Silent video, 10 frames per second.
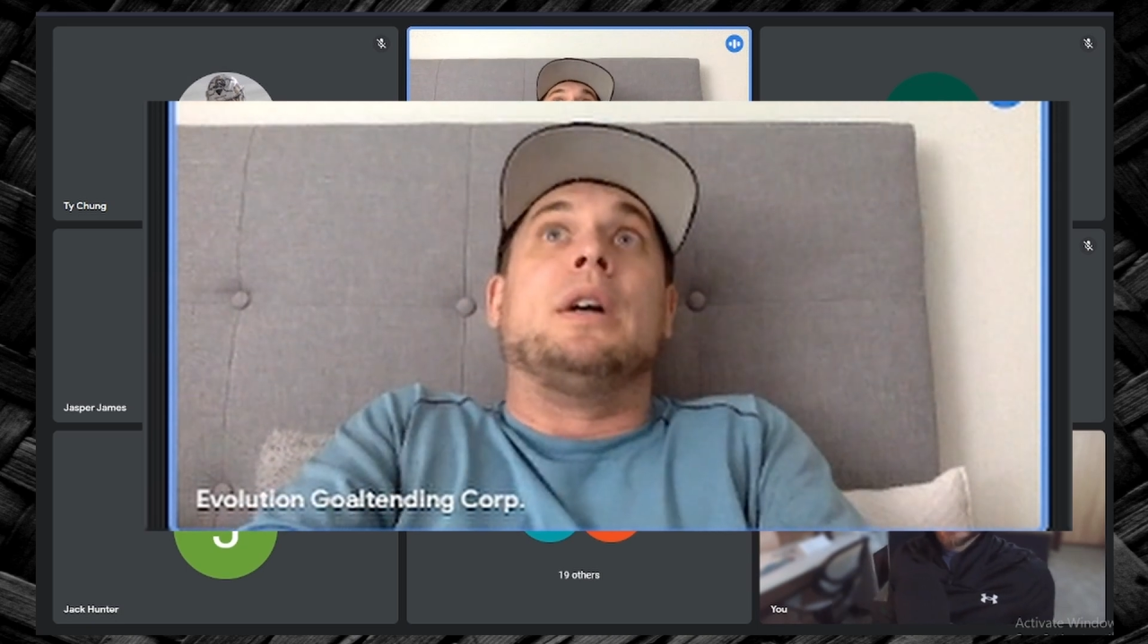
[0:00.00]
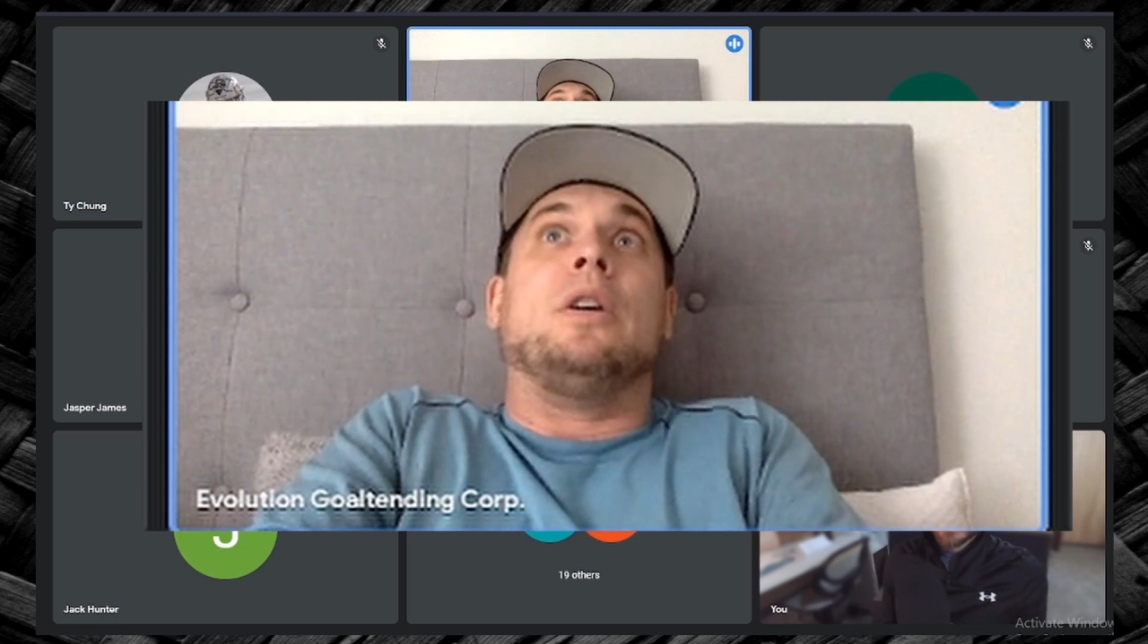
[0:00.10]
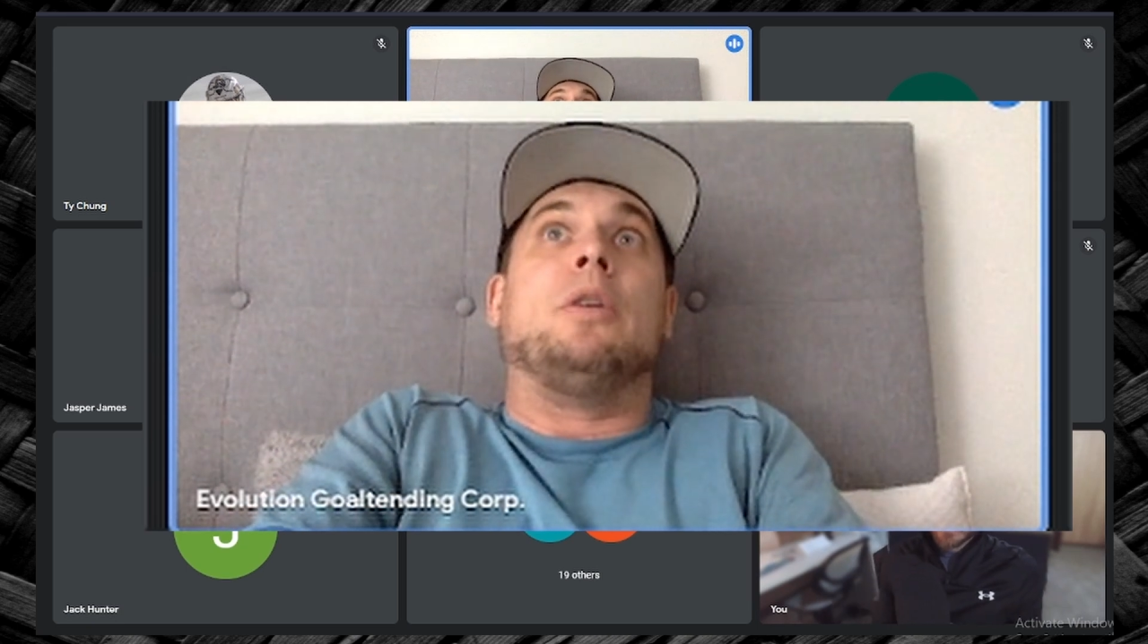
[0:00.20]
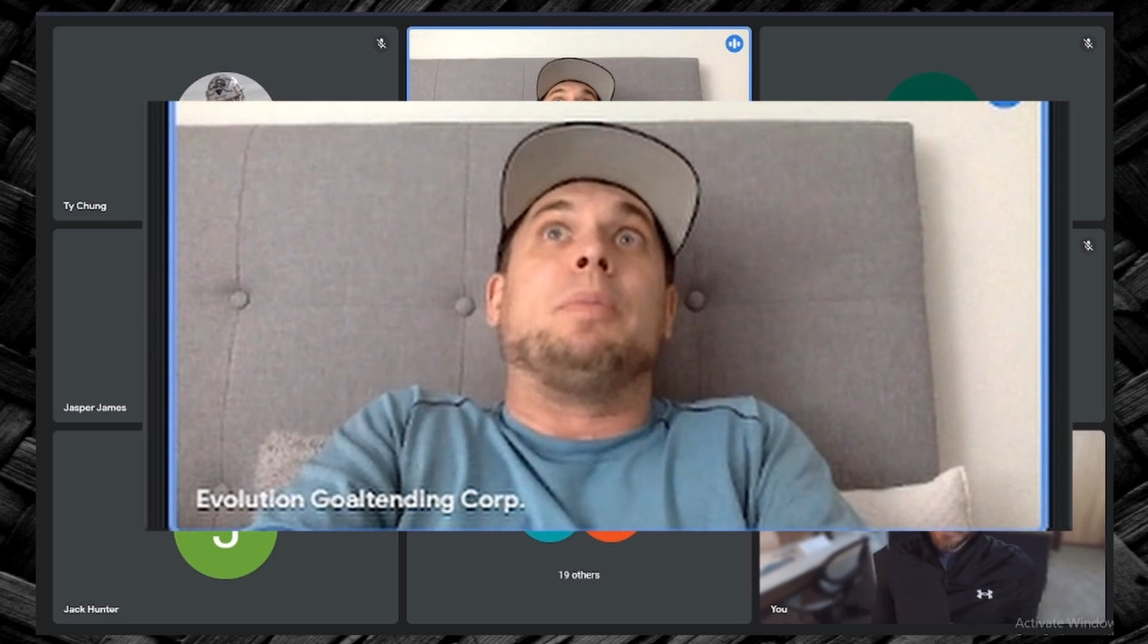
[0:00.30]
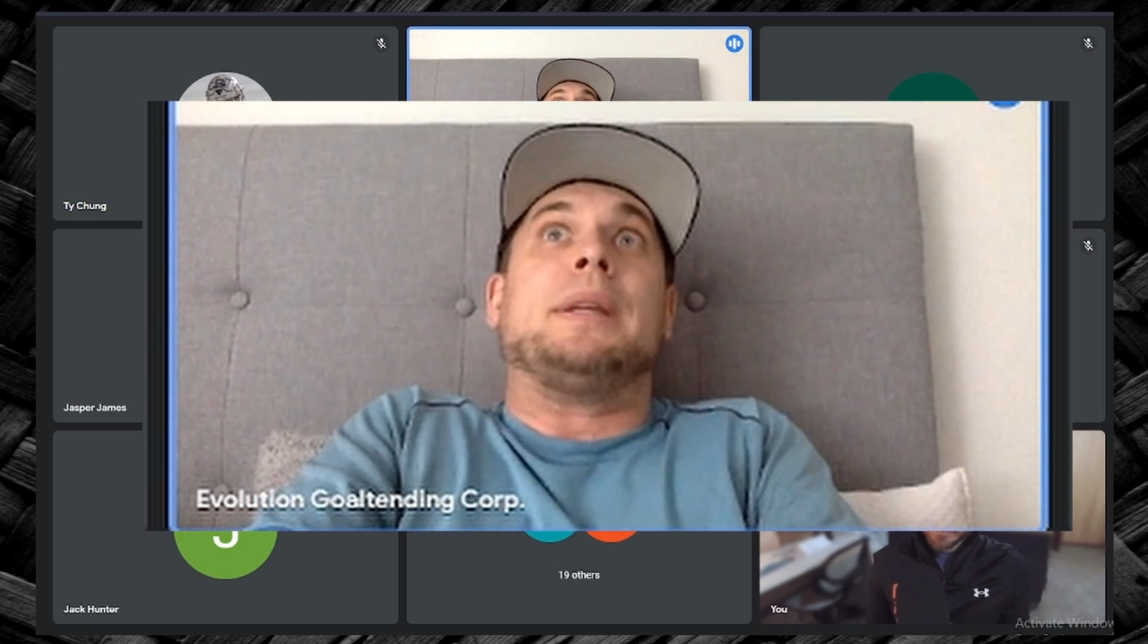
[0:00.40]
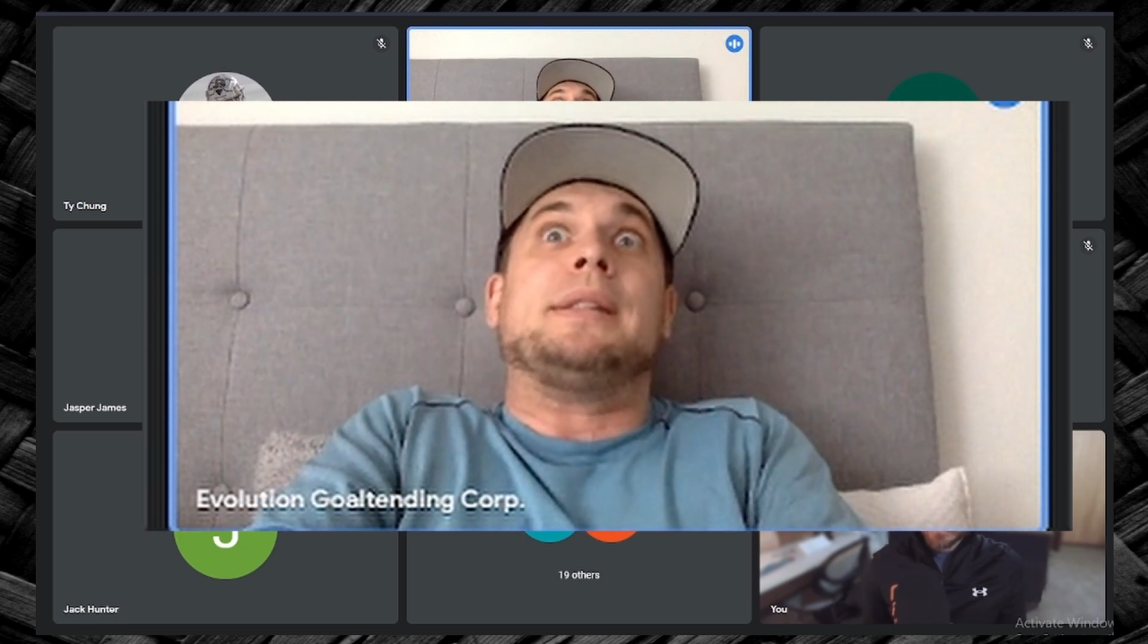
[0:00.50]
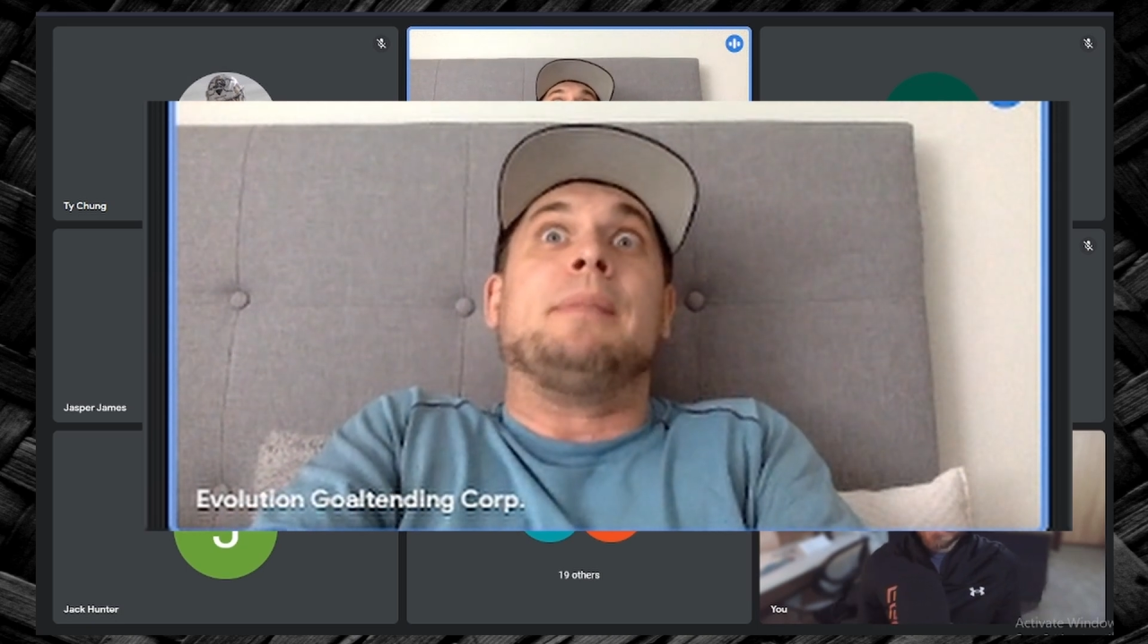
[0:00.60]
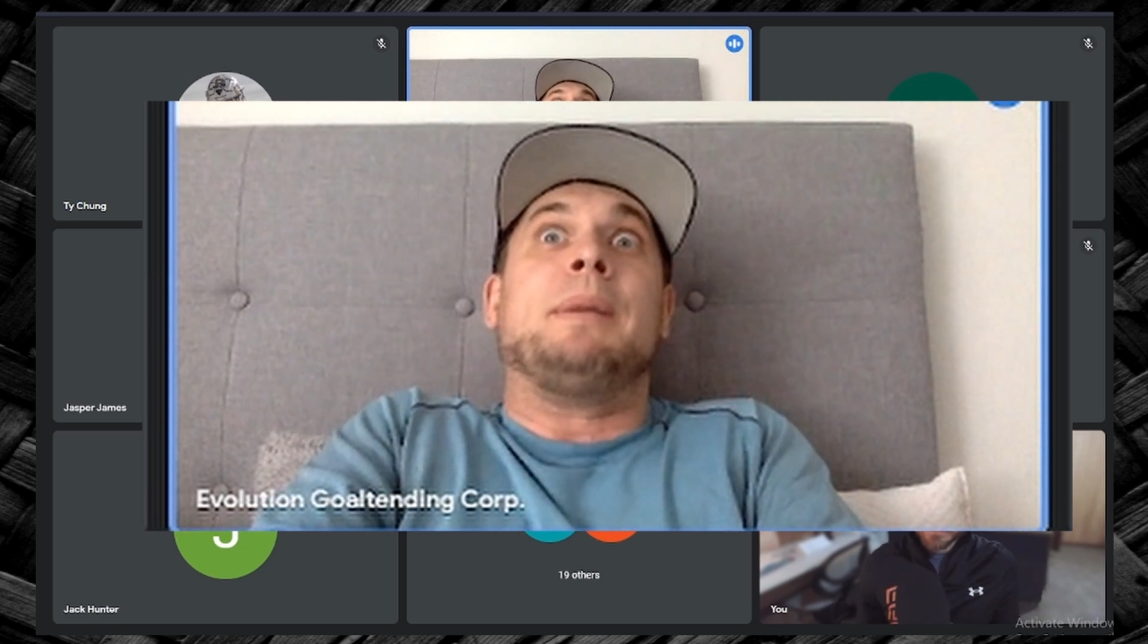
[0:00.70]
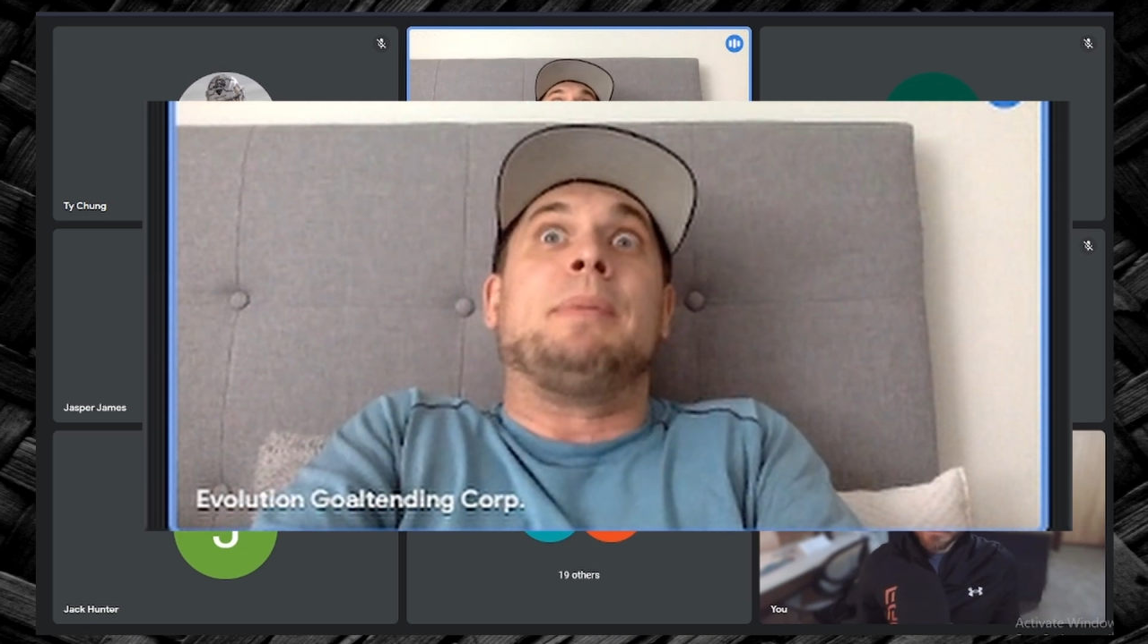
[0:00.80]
Oh, please hit me.